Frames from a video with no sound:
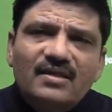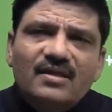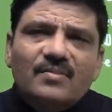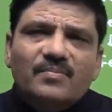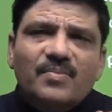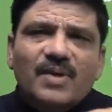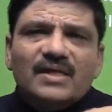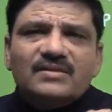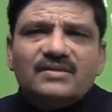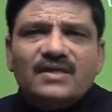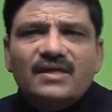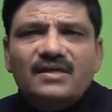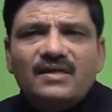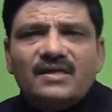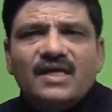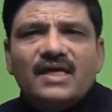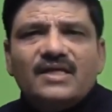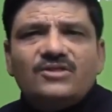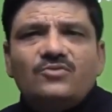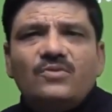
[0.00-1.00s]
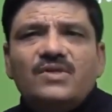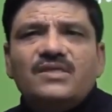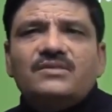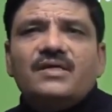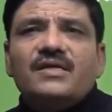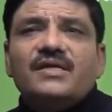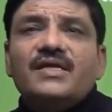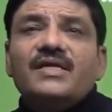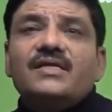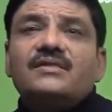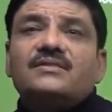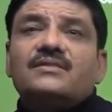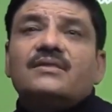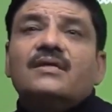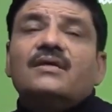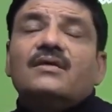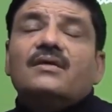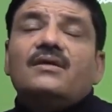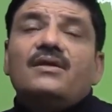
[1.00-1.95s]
the placenta actually secretes